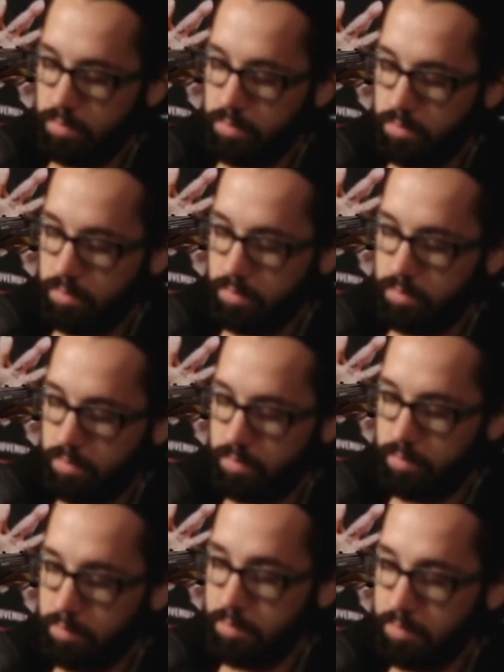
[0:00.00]

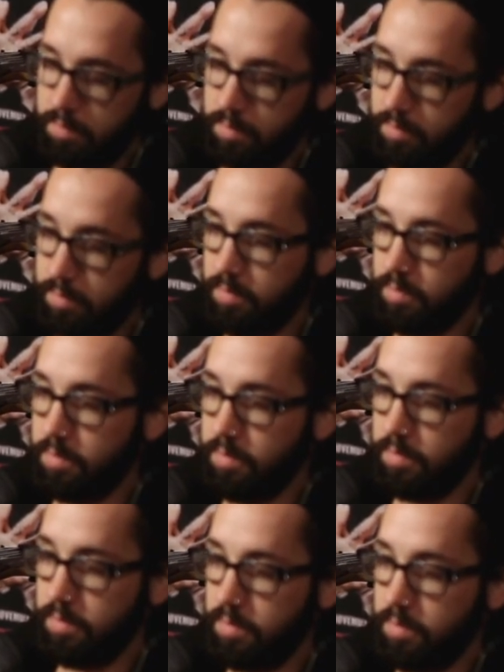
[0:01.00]

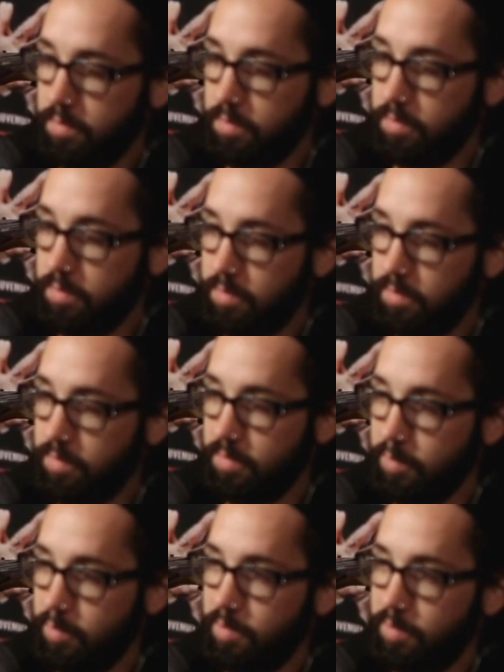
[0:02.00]

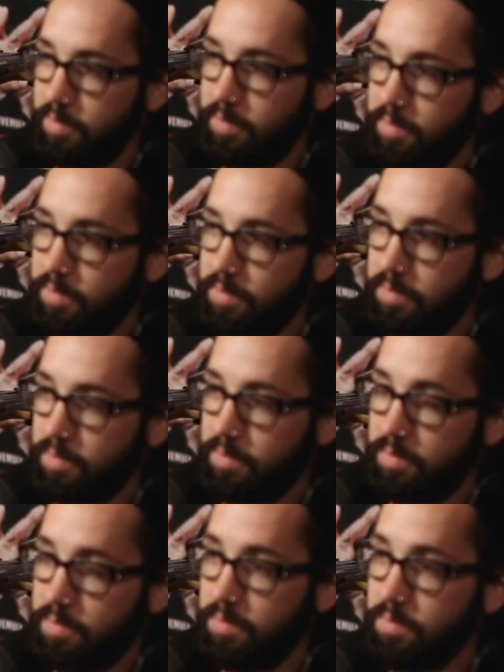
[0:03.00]

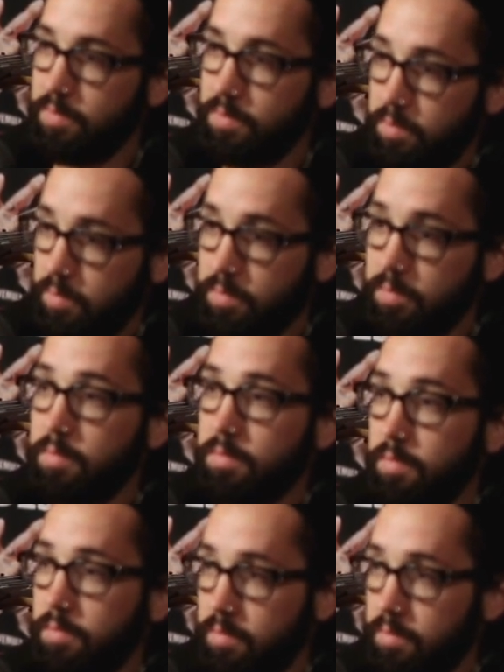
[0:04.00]

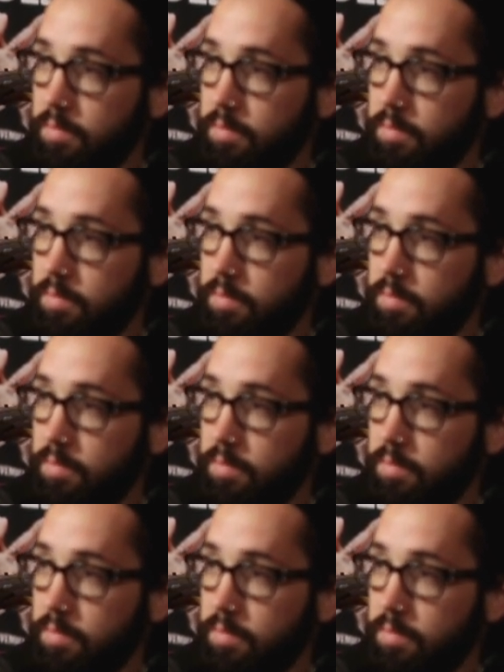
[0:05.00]
No words are spoken by the person on screen.